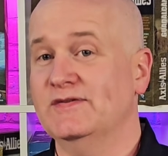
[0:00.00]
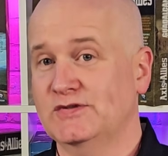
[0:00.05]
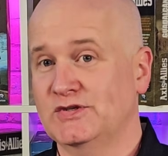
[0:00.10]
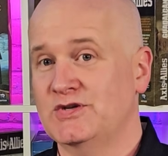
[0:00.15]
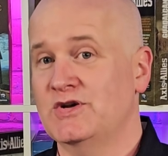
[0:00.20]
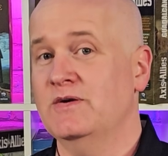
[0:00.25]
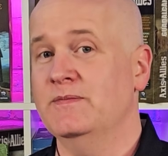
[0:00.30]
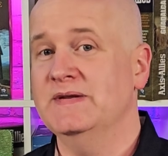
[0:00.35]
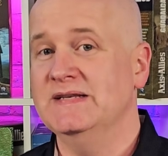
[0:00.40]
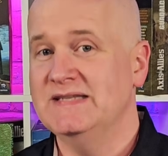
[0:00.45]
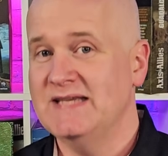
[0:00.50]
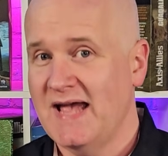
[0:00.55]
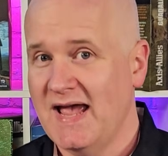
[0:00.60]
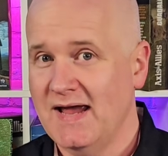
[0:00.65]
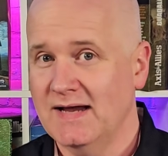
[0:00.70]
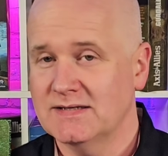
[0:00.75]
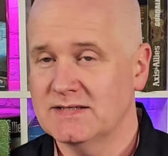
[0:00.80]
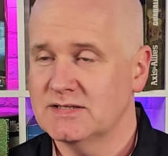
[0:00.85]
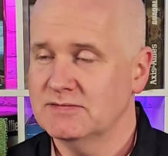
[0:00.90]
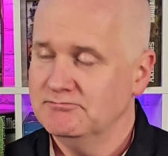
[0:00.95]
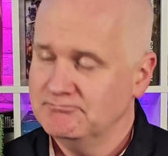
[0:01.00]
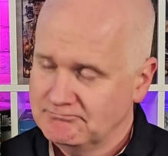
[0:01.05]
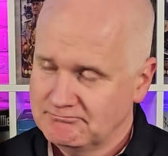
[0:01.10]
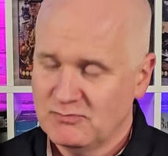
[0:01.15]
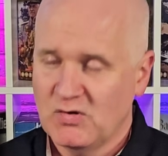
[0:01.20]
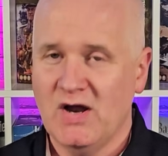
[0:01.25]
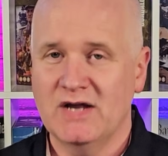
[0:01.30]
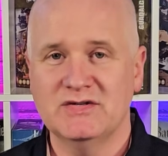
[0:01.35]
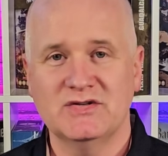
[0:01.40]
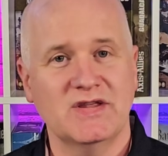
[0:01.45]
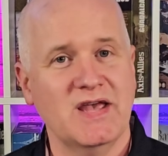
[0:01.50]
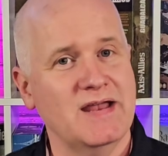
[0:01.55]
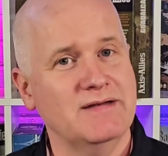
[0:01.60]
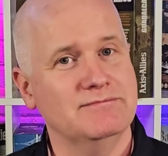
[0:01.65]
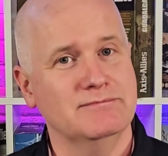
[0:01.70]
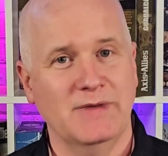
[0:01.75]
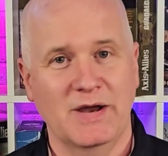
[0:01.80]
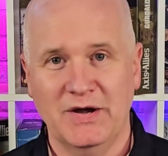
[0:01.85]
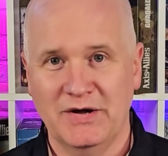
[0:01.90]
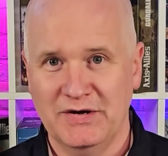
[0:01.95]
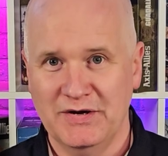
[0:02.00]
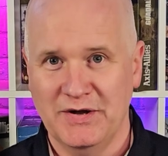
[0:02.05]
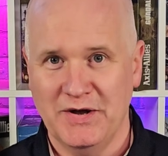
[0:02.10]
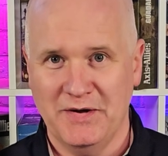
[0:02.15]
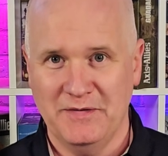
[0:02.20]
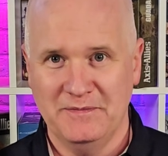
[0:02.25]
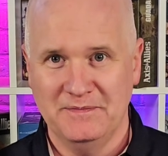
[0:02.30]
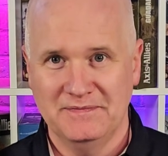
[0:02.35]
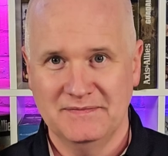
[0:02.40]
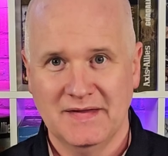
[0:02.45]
Sherman tanks? Roger that, here you go.